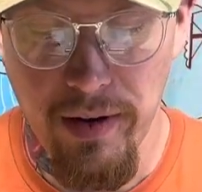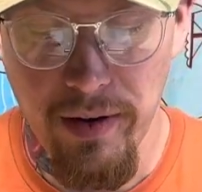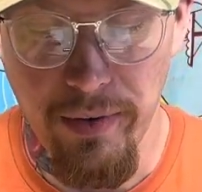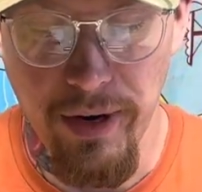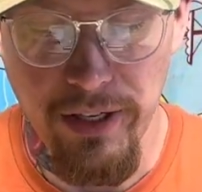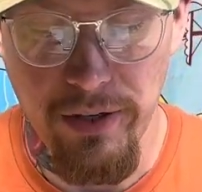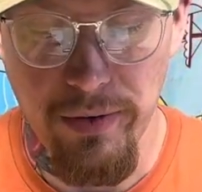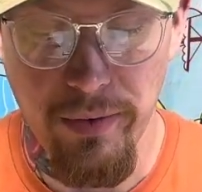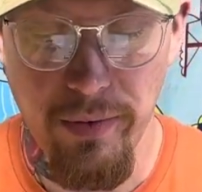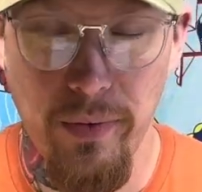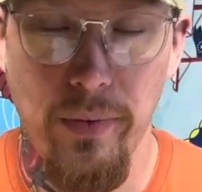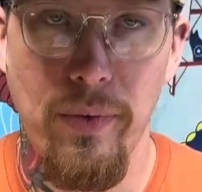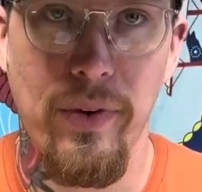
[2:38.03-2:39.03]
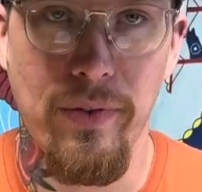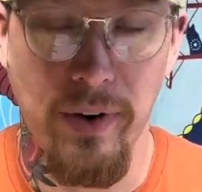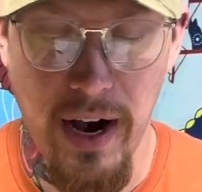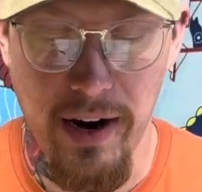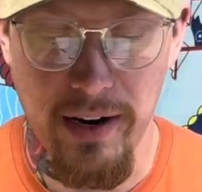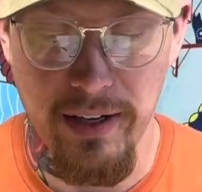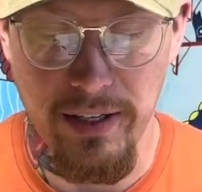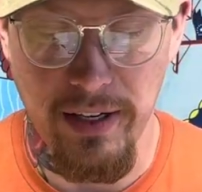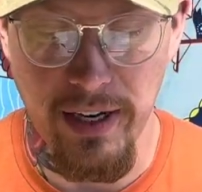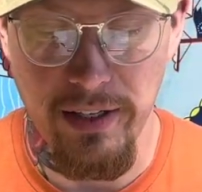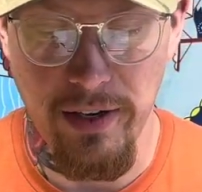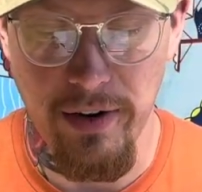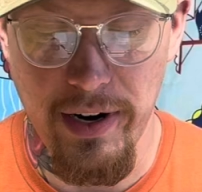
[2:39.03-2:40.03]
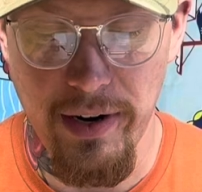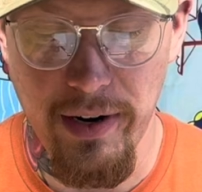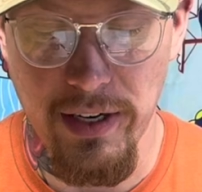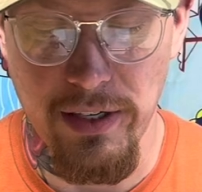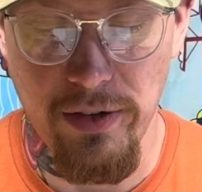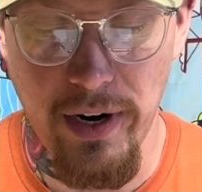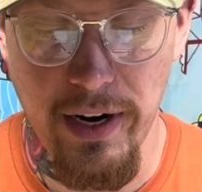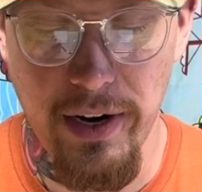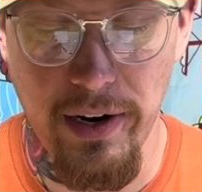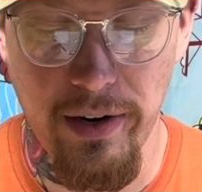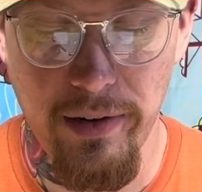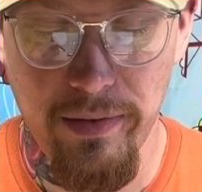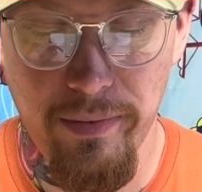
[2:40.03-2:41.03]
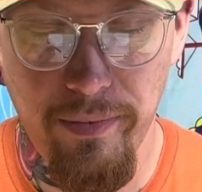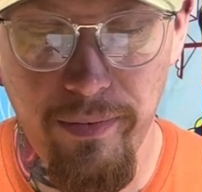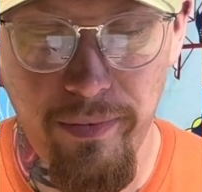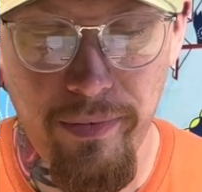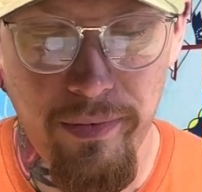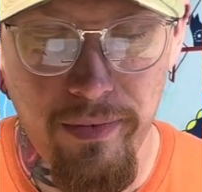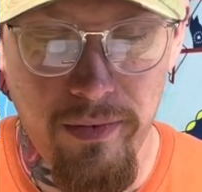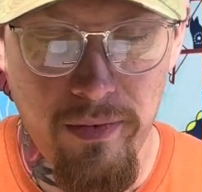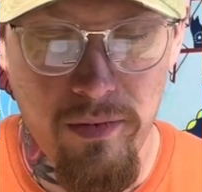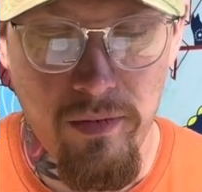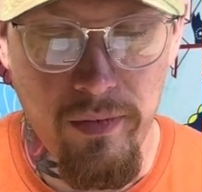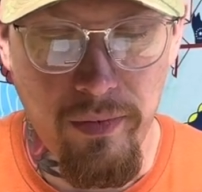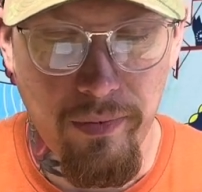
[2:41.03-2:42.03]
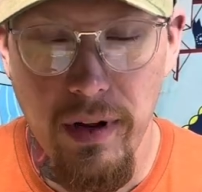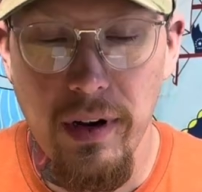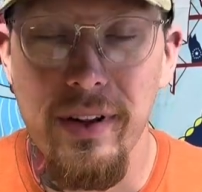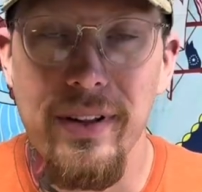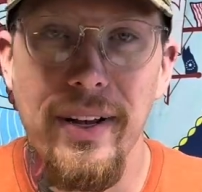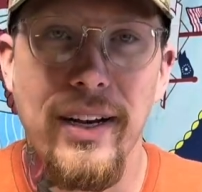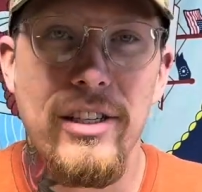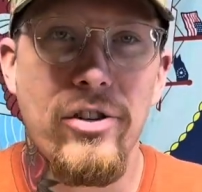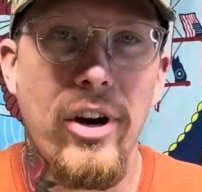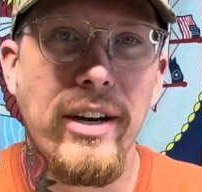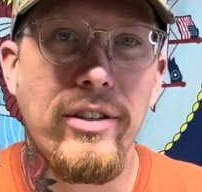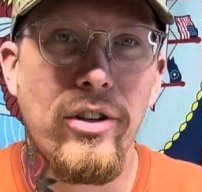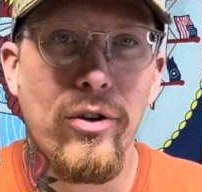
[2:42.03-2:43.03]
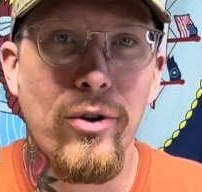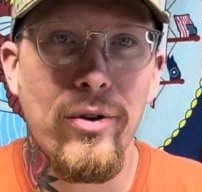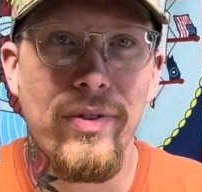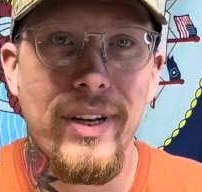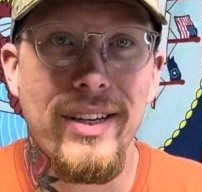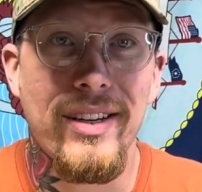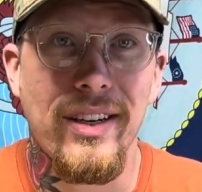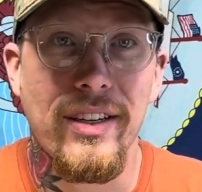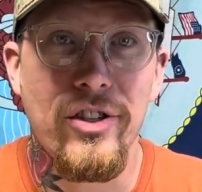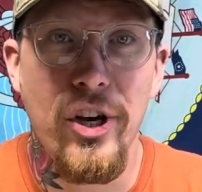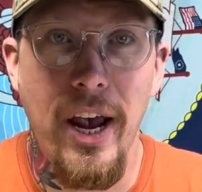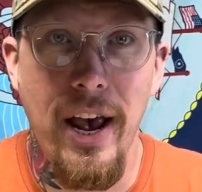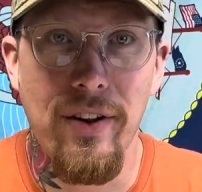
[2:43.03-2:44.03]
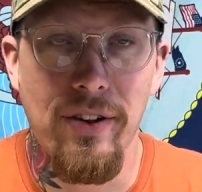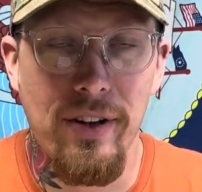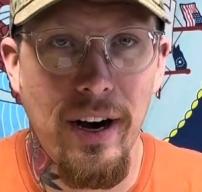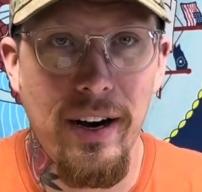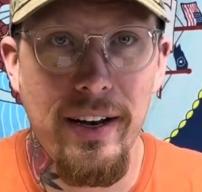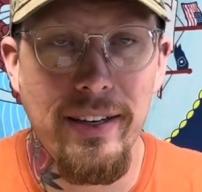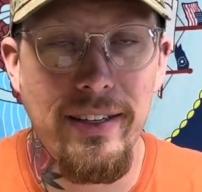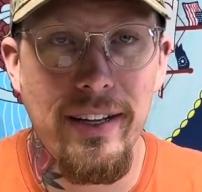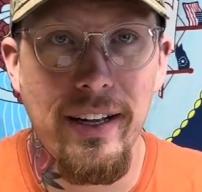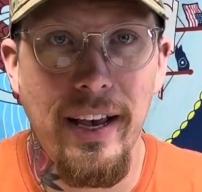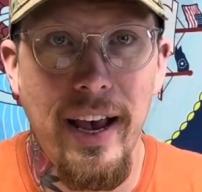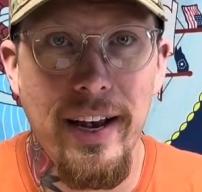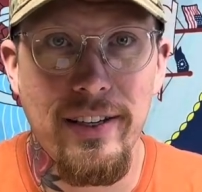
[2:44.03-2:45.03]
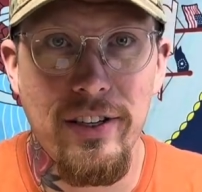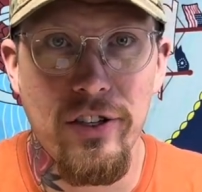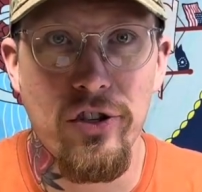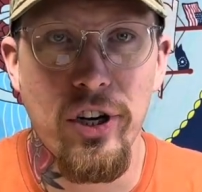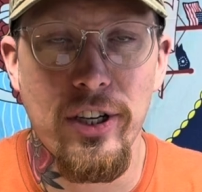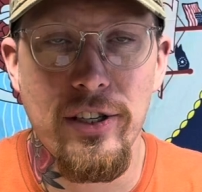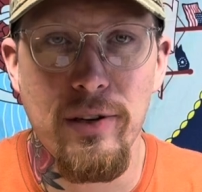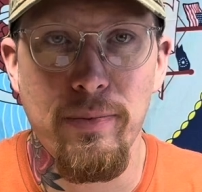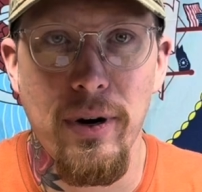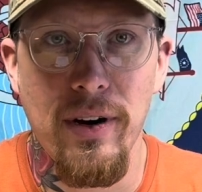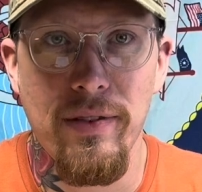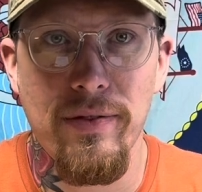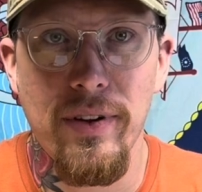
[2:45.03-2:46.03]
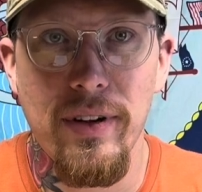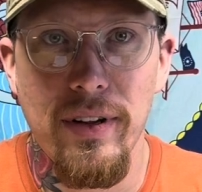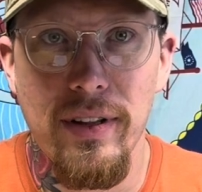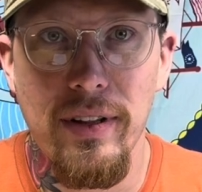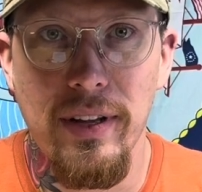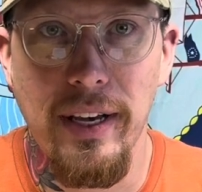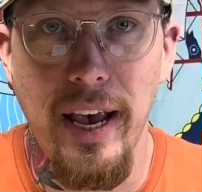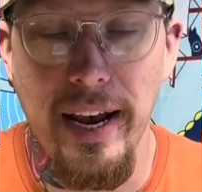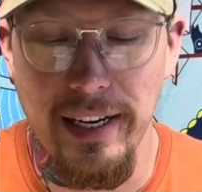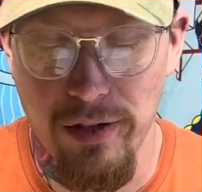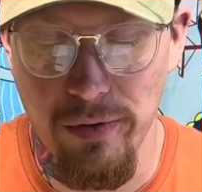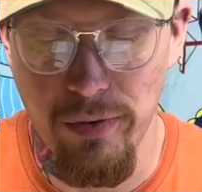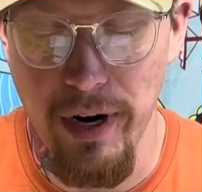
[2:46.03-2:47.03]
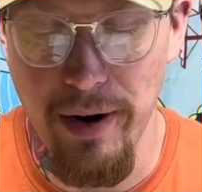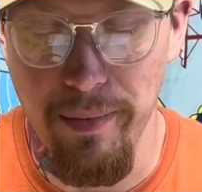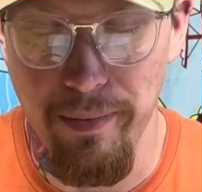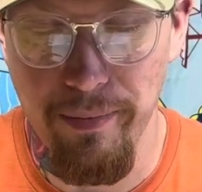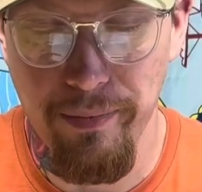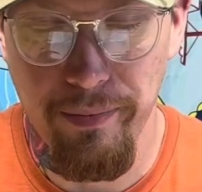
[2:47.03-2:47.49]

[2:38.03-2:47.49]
which we've kind of discussed already, is right here. The extractor groove is a channel cut into the case just above the case rim.